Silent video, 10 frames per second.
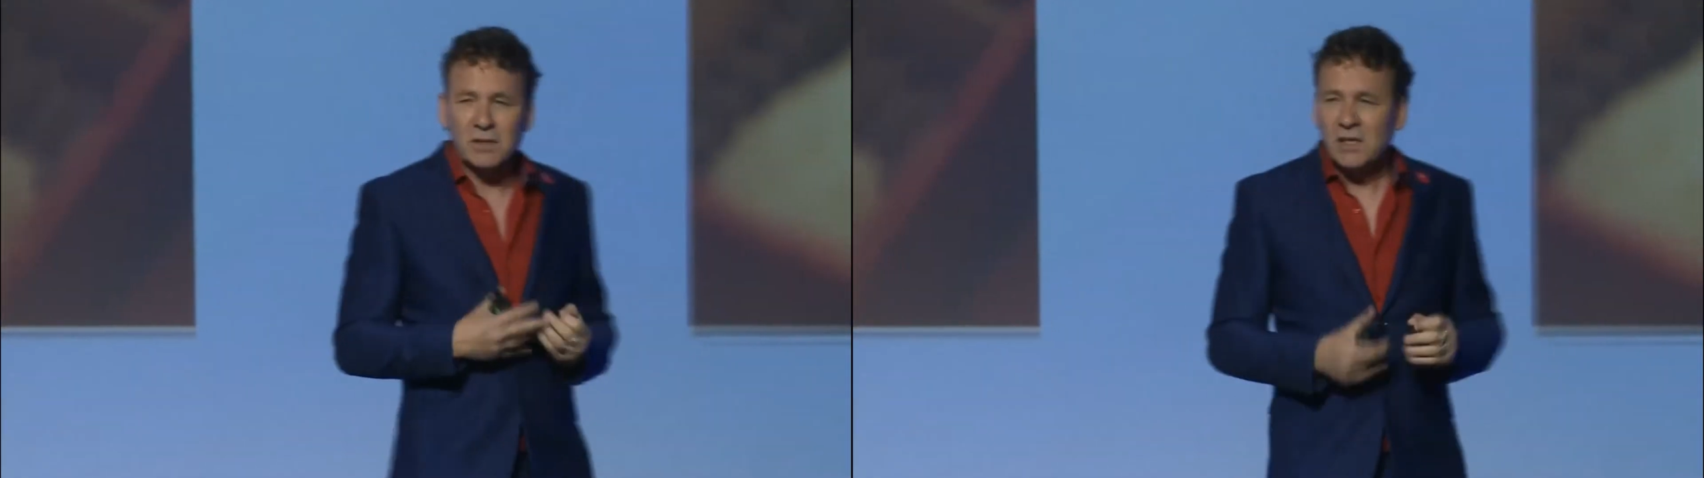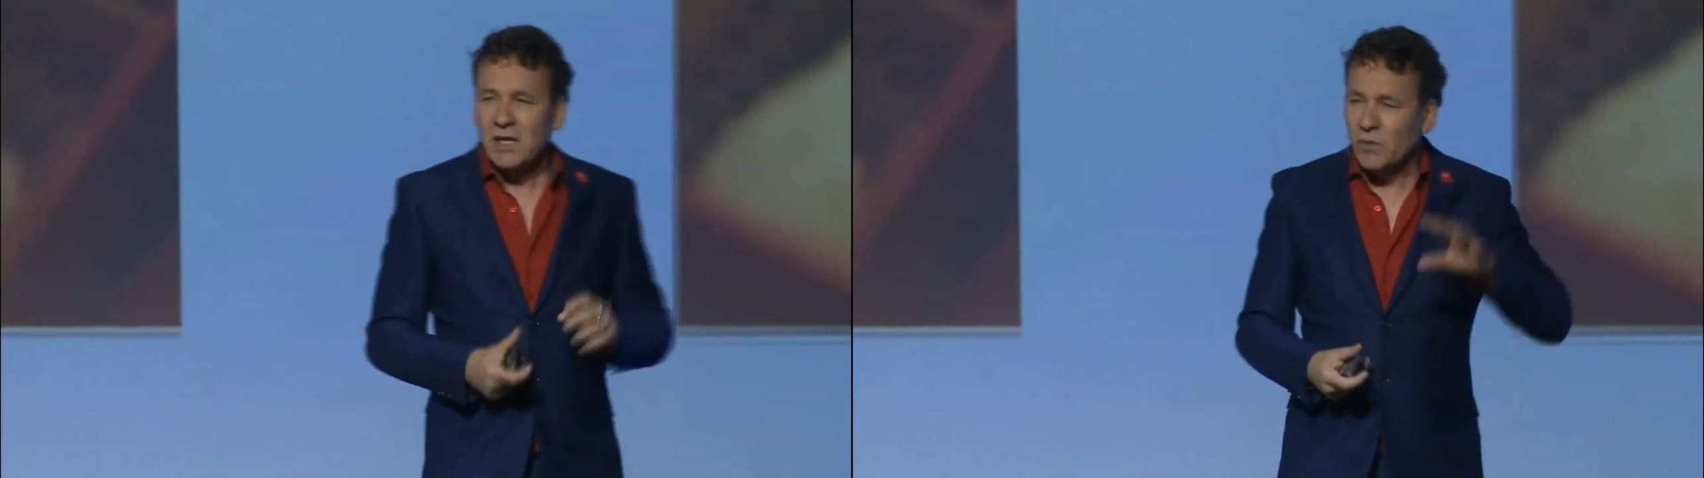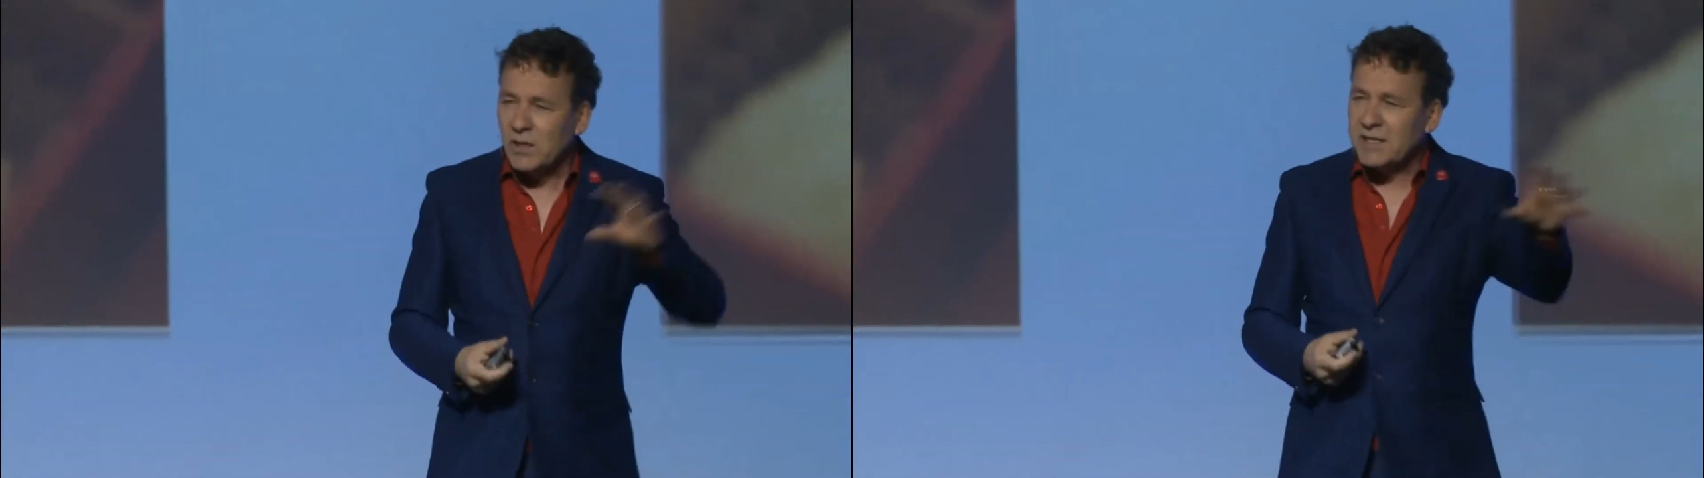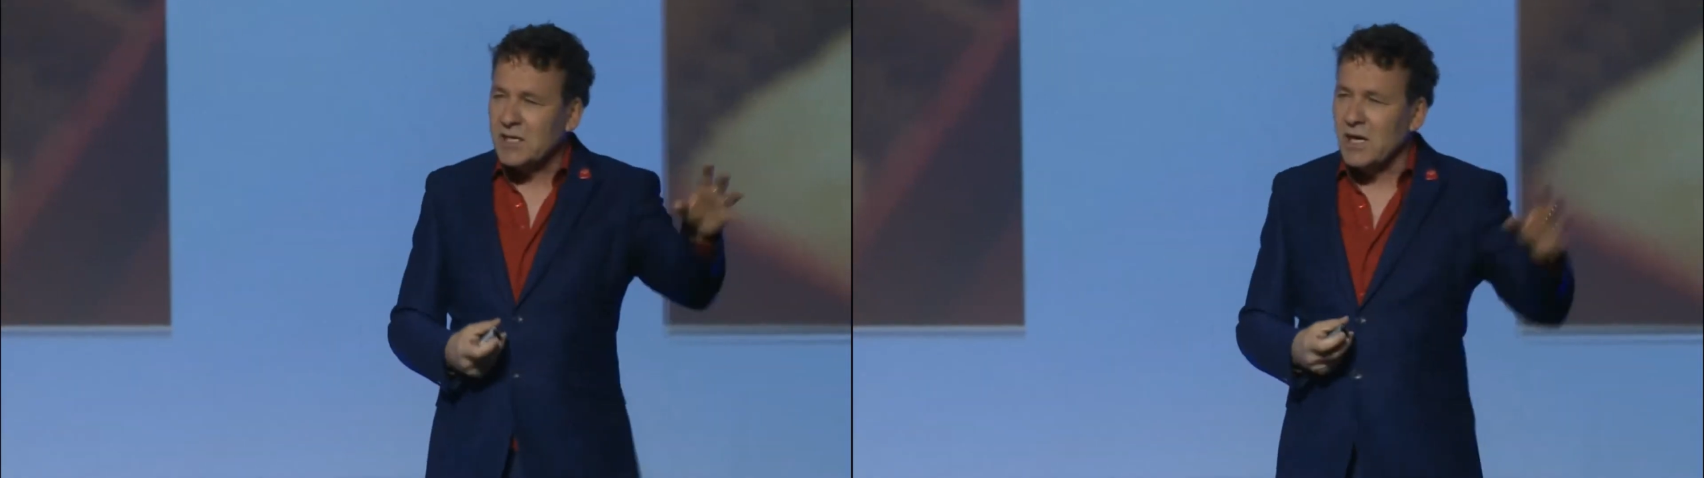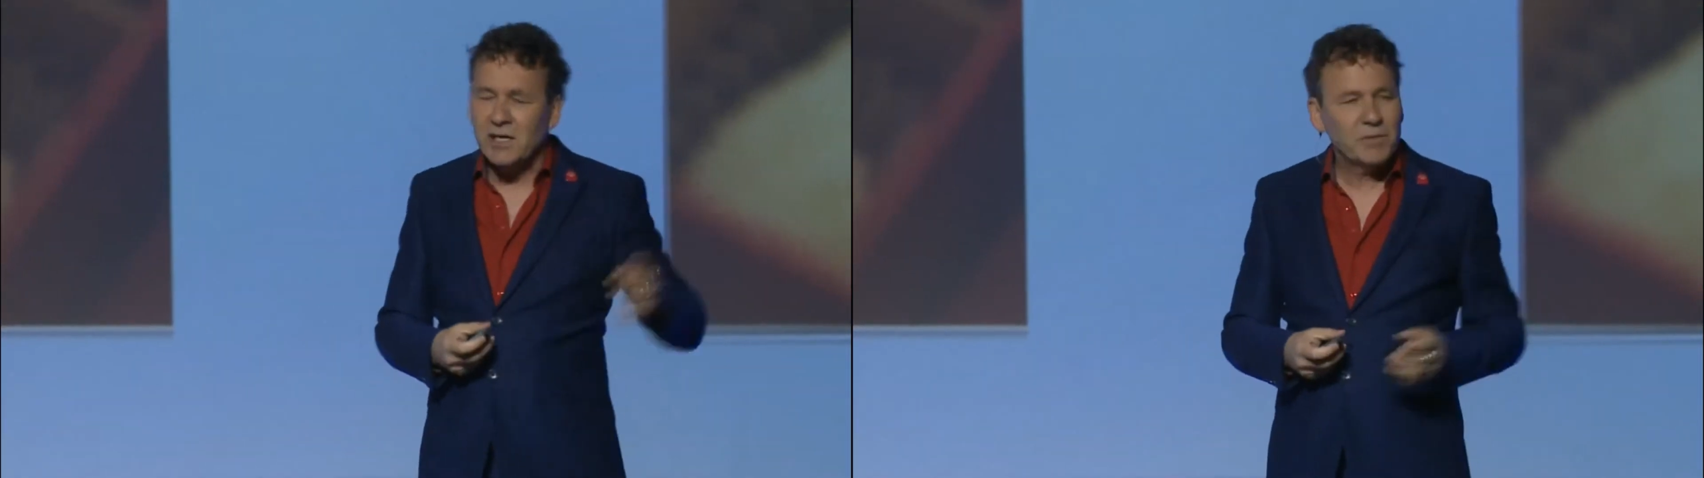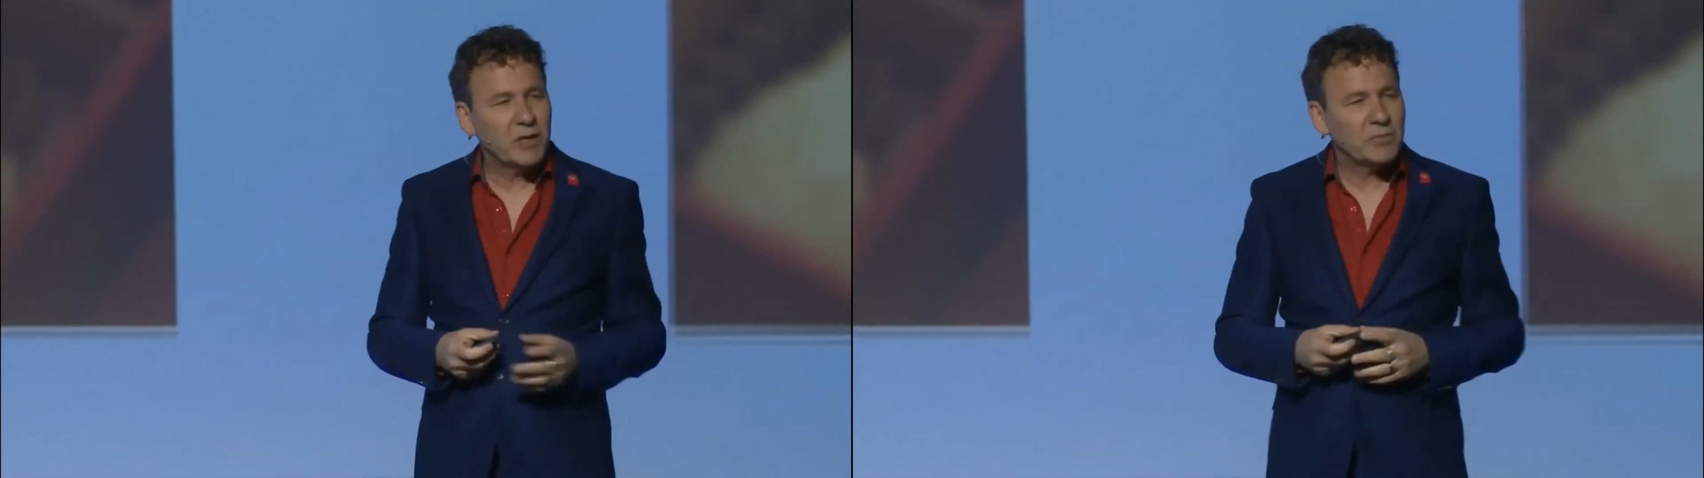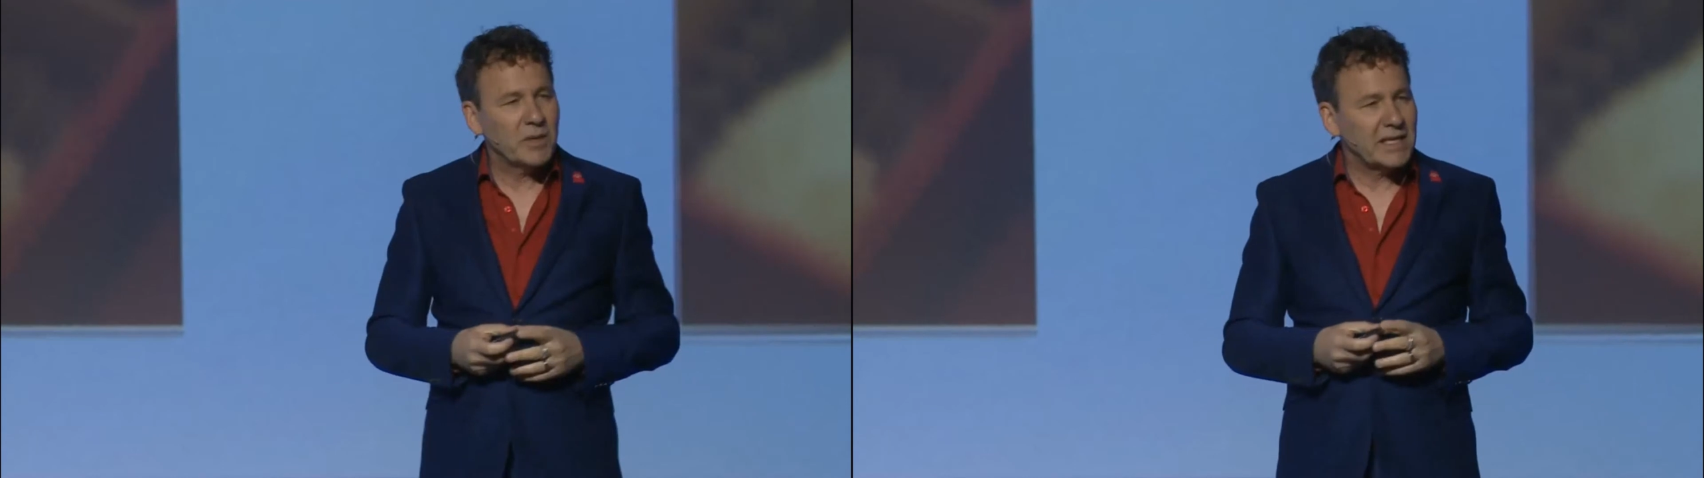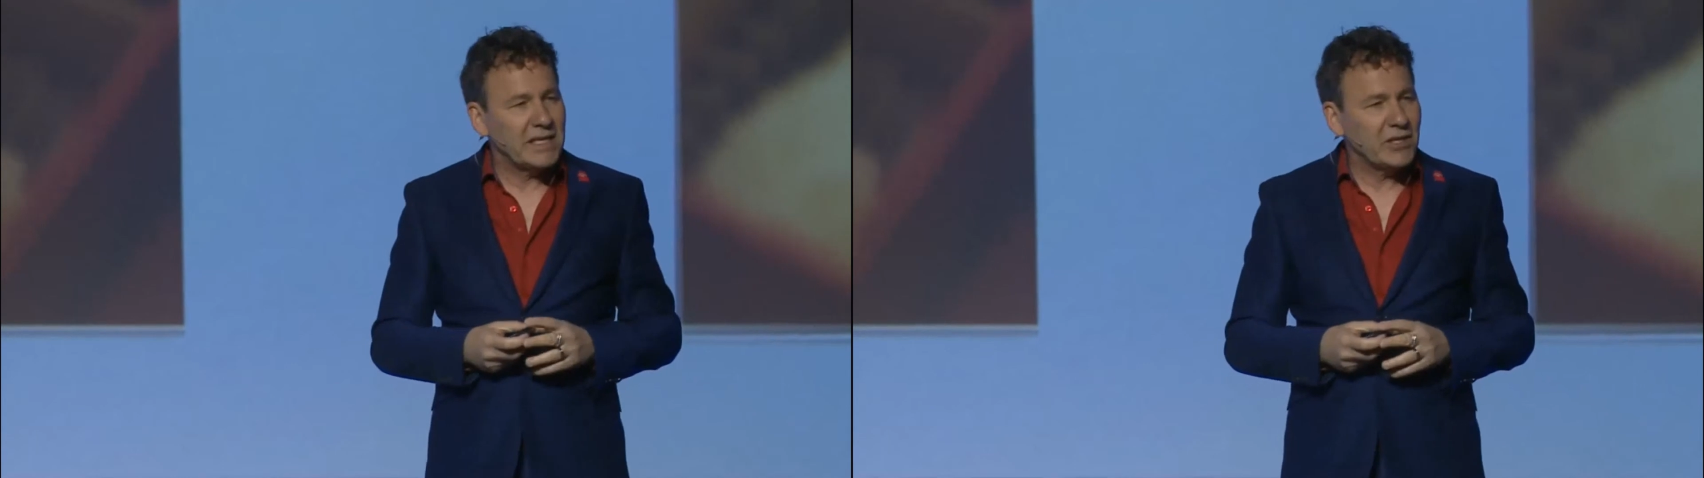And what I talk about in my
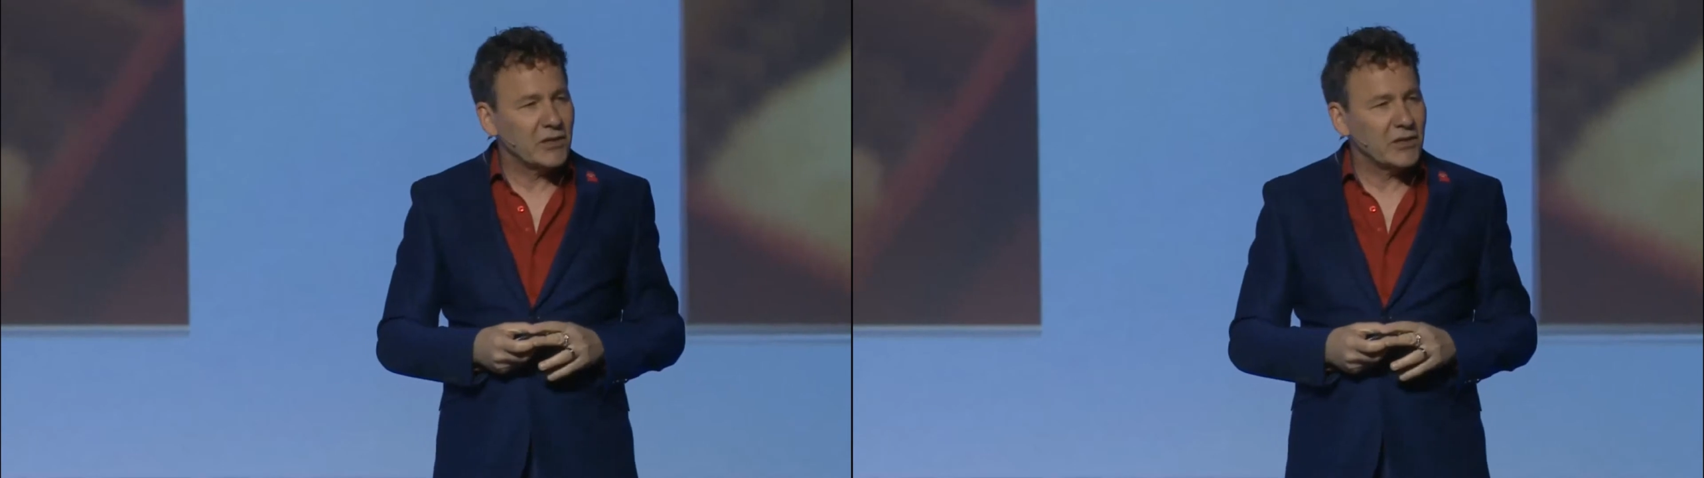keynote